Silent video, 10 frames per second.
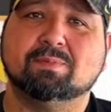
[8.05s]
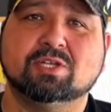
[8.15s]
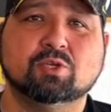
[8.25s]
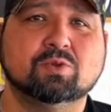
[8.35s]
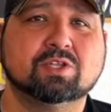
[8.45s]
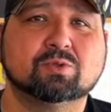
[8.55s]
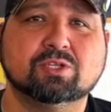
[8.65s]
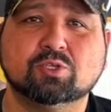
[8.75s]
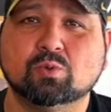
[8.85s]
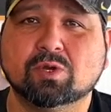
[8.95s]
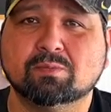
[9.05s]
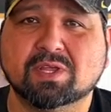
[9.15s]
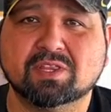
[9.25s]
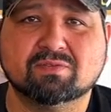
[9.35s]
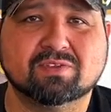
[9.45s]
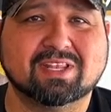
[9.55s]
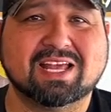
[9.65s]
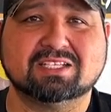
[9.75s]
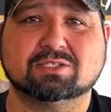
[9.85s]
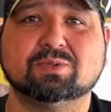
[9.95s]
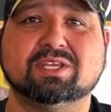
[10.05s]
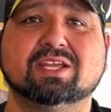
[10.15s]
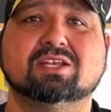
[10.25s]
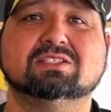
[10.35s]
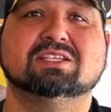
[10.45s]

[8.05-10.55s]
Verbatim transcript: I've been doing the 321 method for the last three years